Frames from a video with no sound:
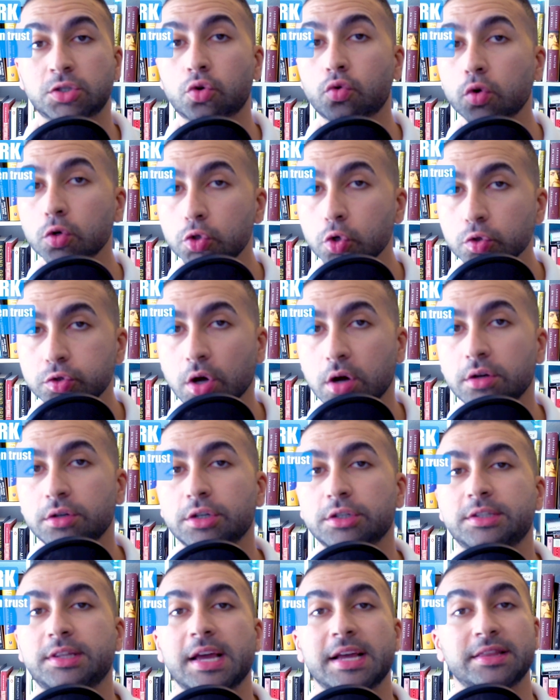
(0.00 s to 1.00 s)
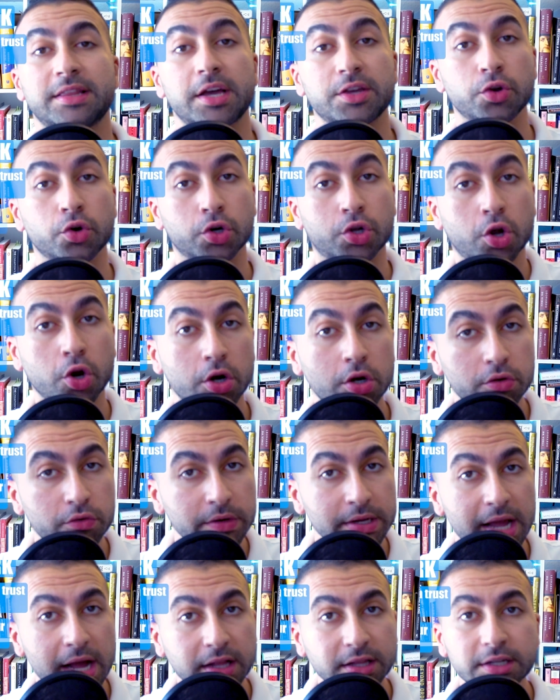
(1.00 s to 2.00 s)
crucial to understand that your current
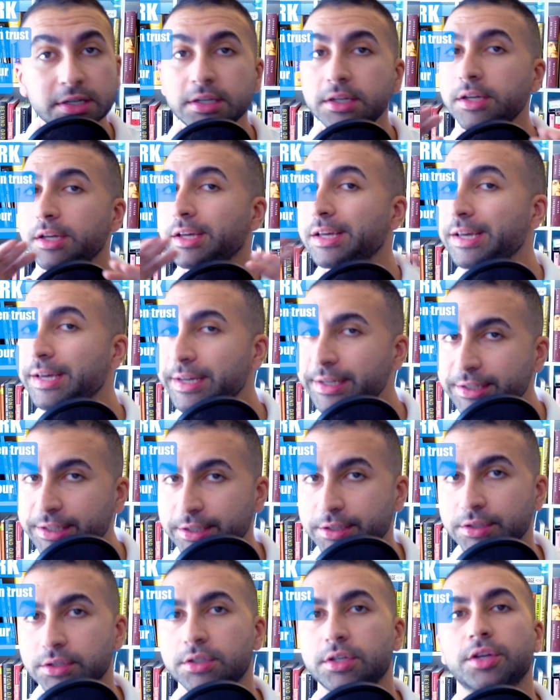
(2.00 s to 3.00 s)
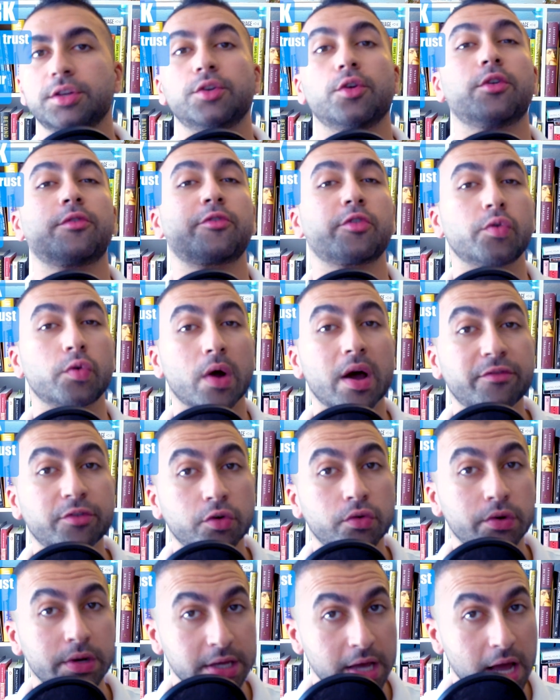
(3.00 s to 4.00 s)
reality isn't your
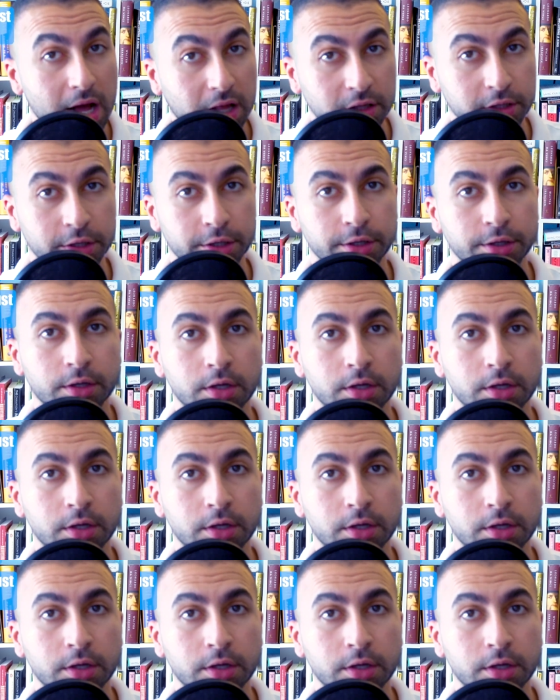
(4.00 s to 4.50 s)
forever reality.